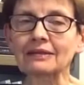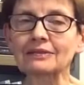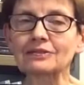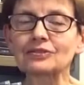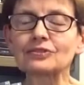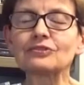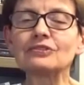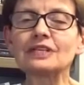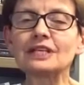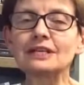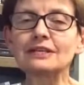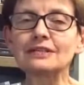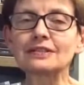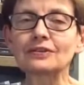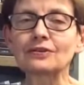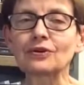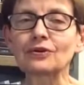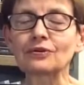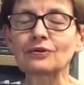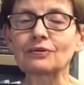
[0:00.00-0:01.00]
2 years
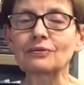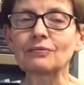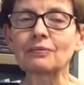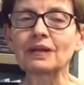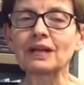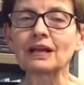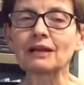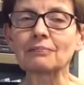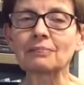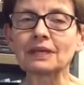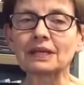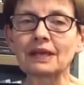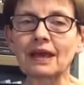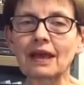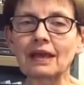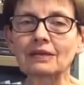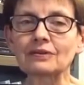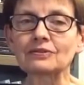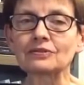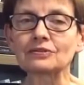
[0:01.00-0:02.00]
ago when I
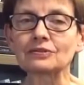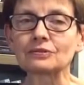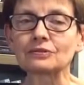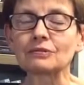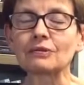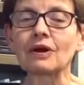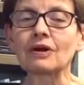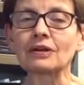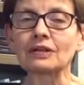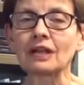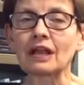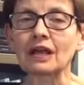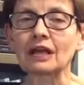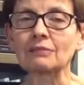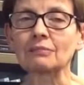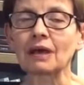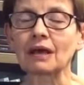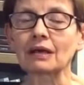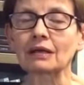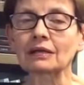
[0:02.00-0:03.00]
began to do online
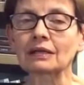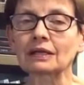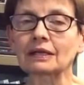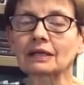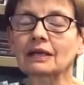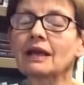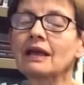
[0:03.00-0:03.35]
marking.